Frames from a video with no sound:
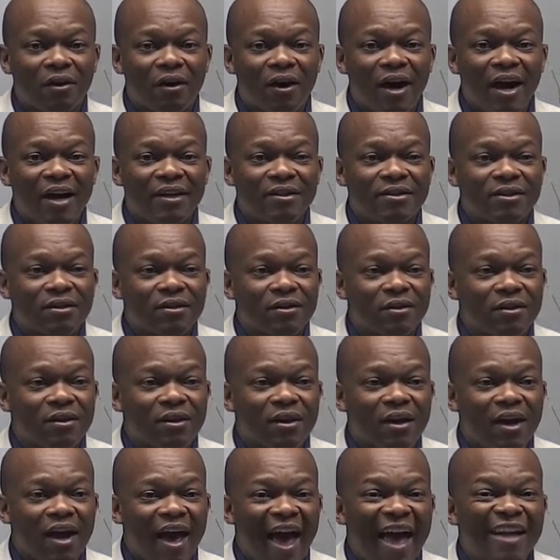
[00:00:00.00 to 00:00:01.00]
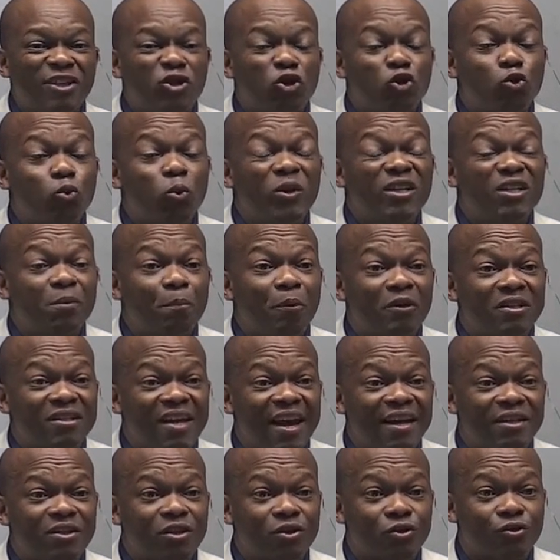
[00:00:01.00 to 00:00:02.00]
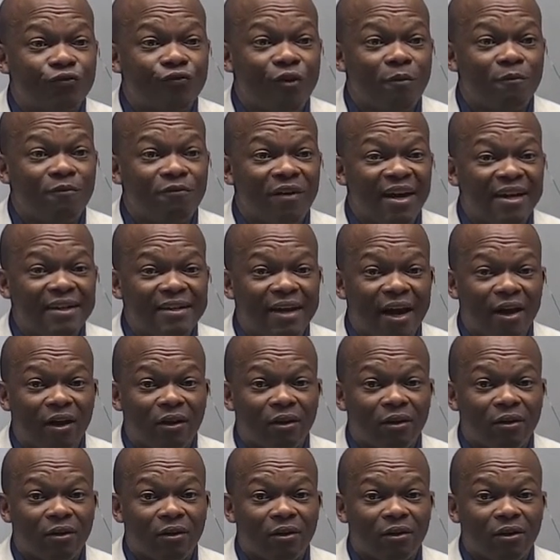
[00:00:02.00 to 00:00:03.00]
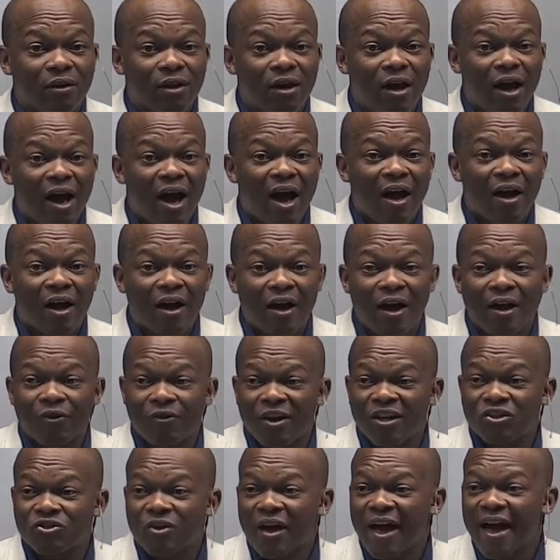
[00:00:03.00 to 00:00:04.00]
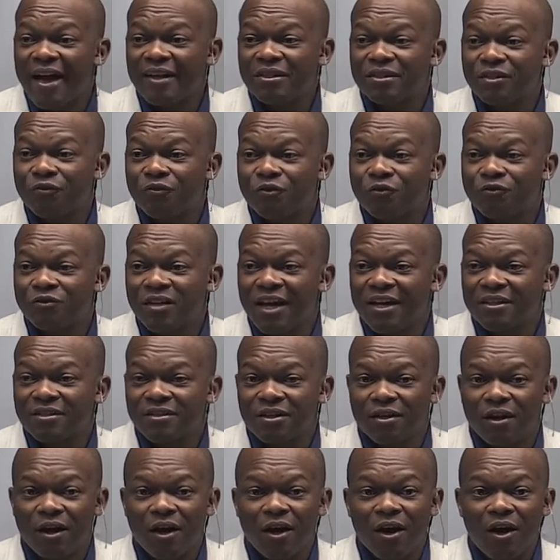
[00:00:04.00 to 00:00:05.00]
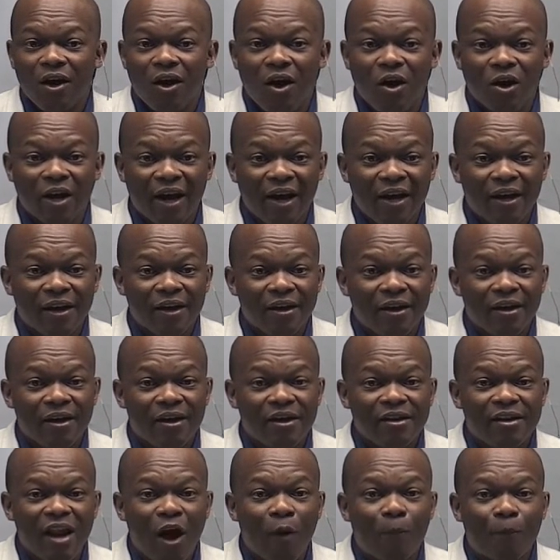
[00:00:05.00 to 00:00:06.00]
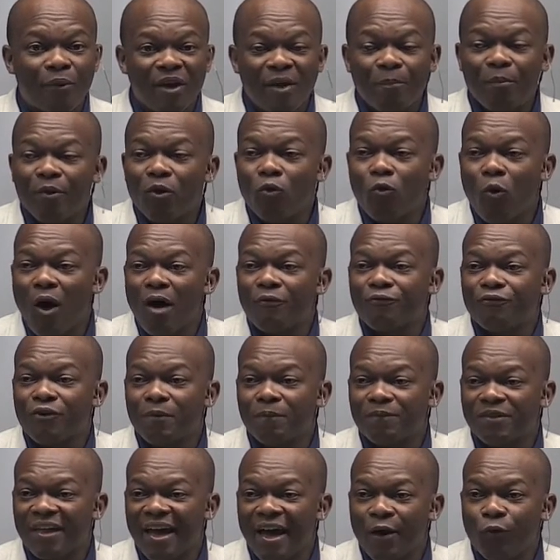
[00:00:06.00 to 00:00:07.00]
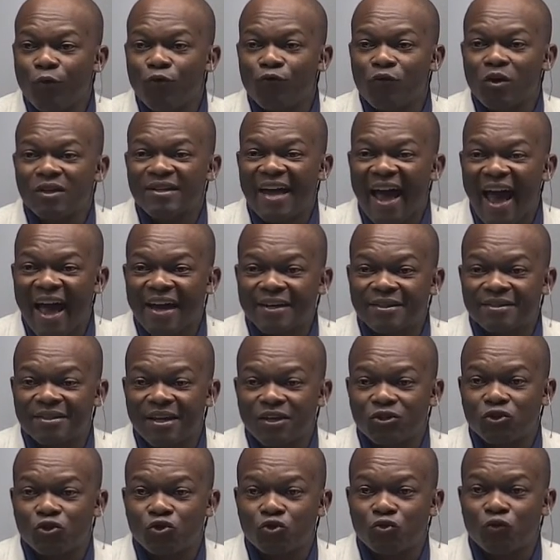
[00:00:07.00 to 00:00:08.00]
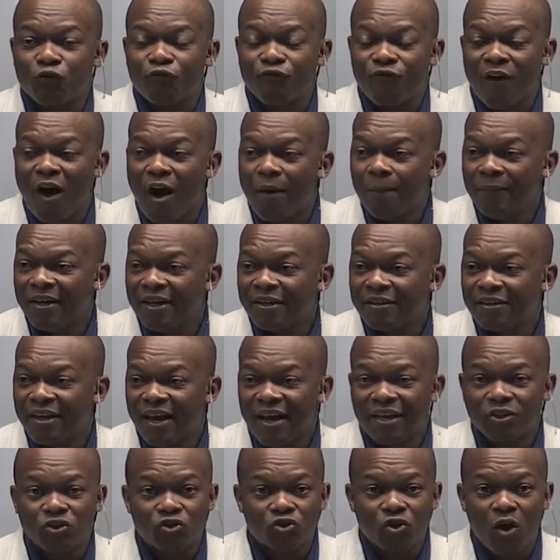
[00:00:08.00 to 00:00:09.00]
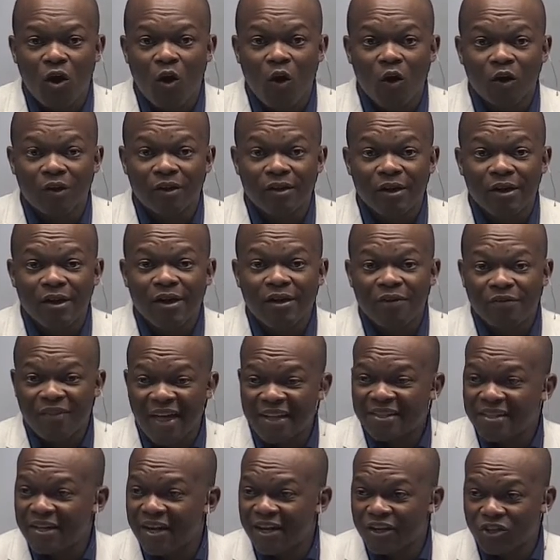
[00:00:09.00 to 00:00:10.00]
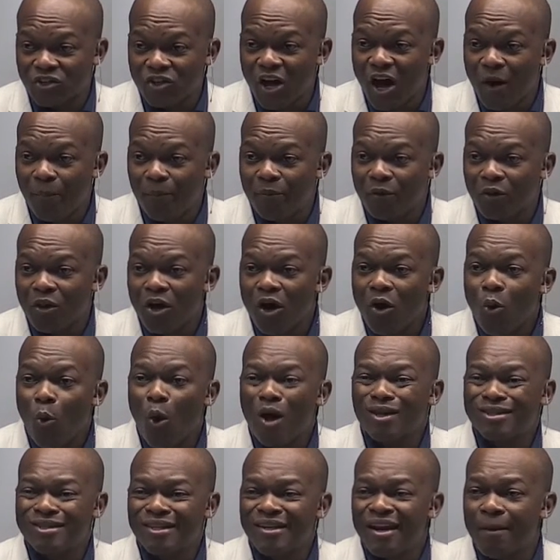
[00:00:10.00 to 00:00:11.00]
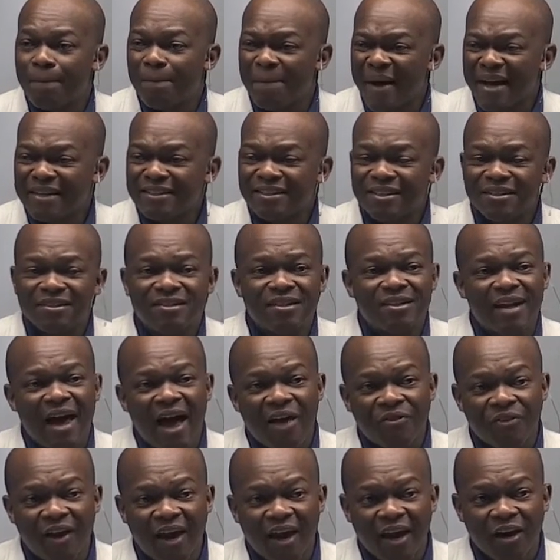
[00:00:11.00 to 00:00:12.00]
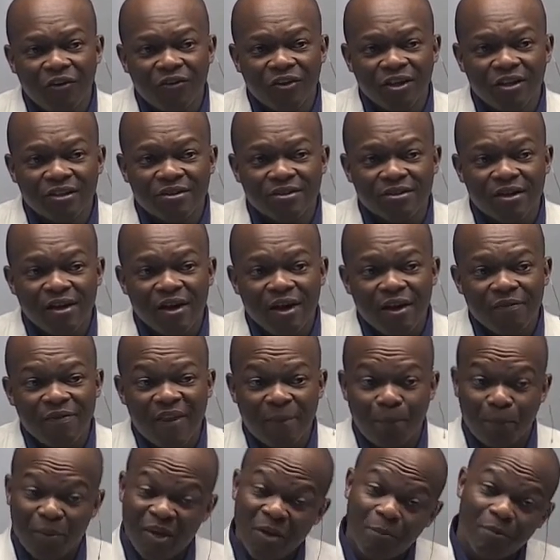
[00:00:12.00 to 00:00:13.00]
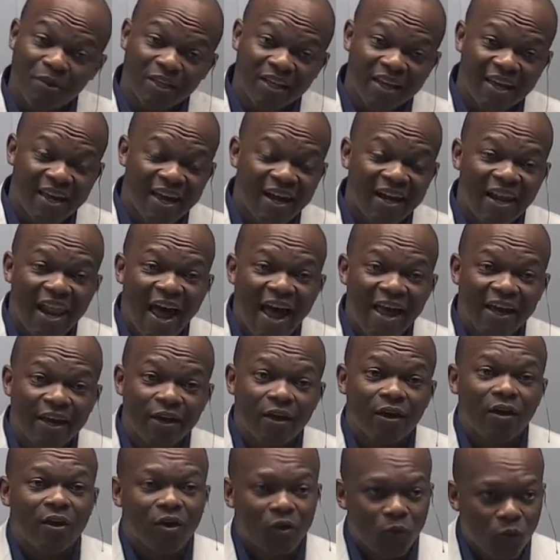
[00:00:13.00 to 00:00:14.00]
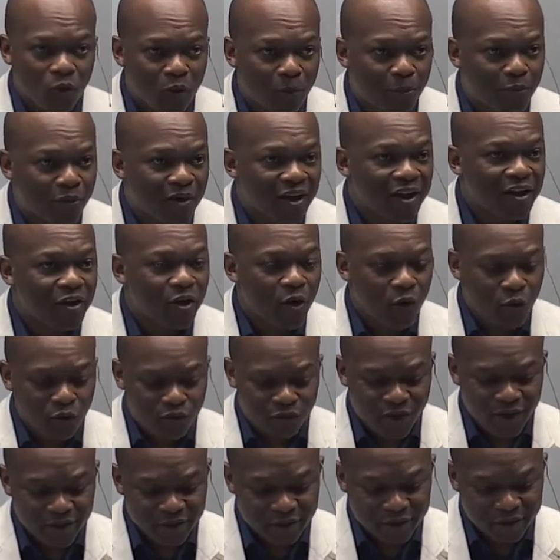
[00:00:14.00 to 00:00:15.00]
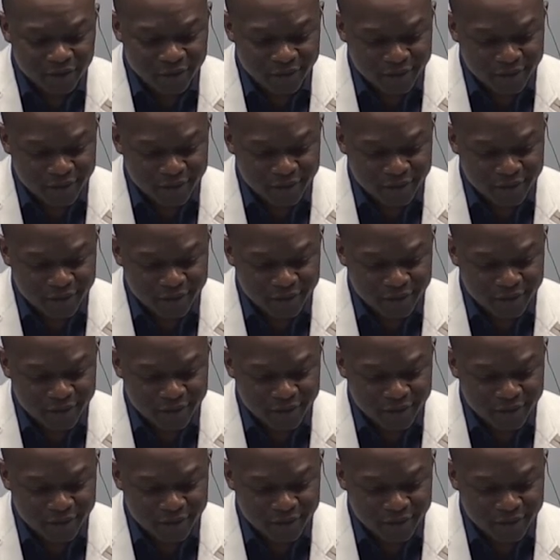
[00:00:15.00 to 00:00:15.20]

Right? And sweet potatoes from Venda. Uh, raise your hand if you've tasted. Okay? Now, people who are from there, who've got access to farming there and so on, that's an example. What's in abundance in other areas that people here like, will bring it over.